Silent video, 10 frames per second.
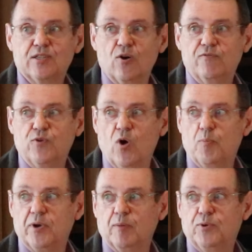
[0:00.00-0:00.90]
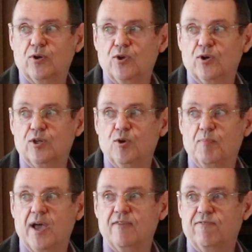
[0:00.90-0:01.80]
so if you open up your unit, you
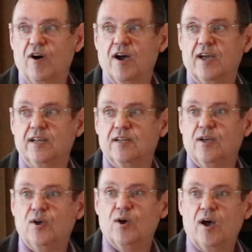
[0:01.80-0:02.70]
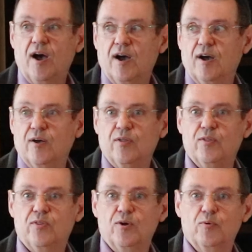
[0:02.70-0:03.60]
may find
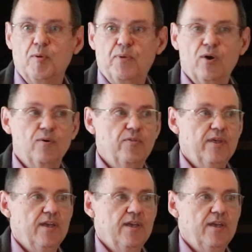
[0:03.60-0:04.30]
the repair